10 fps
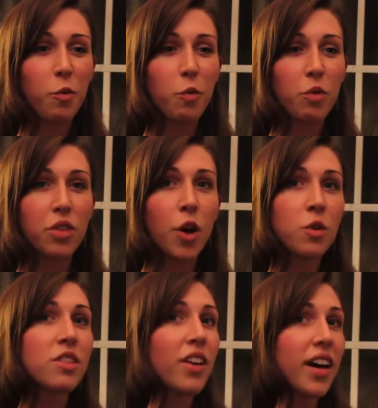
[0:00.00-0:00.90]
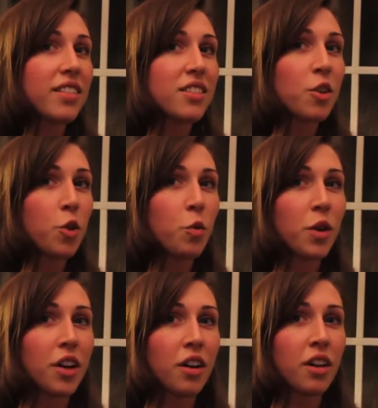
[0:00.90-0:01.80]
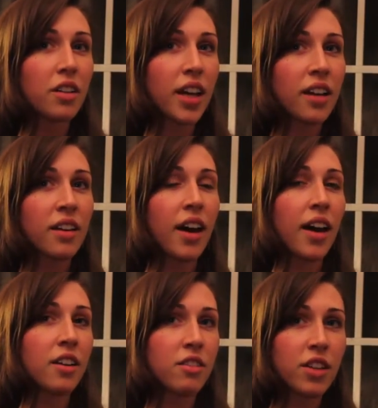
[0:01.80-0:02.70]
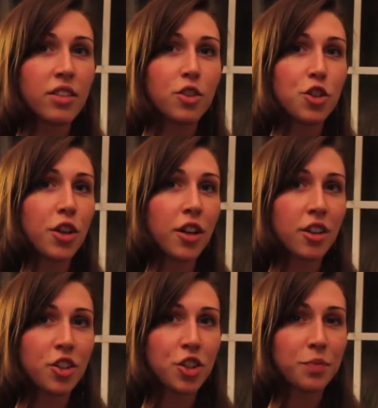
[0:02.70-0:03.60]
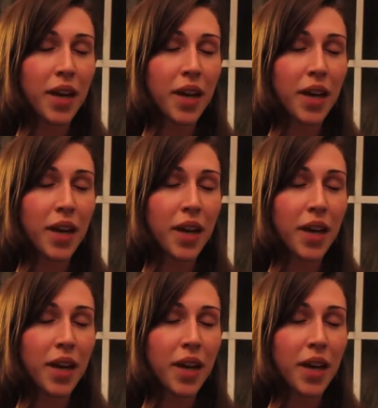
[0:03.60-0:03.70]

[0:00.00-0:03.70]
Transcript: those of us who were like kind of in the church